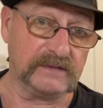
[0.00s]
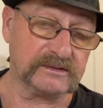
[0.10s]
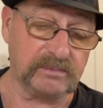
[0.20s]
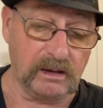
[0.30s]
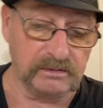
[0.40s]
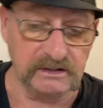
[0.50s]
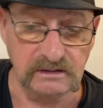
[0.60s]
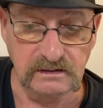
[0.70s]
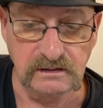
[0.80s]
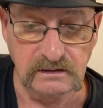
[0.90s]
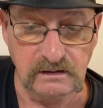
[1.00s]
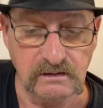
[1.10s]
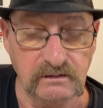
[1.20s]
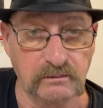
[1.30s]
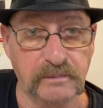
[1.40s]
That's probably
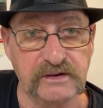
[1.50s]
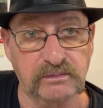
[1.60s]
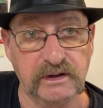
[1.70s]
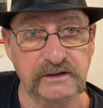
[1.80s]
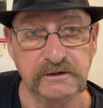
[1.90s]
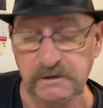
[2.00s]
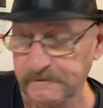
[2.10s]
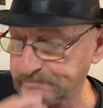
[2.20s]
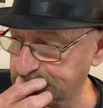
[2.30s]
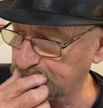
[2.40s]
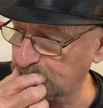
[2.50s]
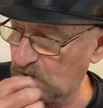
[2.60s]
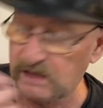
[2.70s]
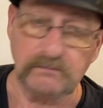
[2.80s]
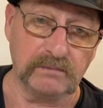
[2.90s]
the best way to do it.
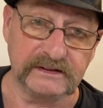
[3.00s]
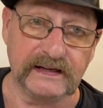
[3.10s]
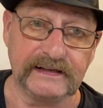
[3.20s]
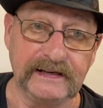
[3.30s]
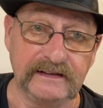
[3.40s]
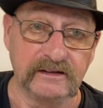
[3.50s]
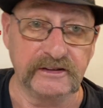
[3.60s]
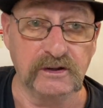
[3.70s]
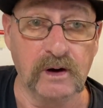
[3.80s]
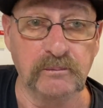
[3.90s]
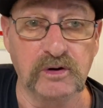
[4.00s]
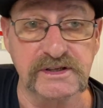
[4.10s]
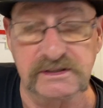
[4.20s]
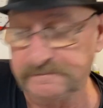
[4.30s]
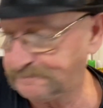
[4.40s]
But then again, there you go. I'm rushing.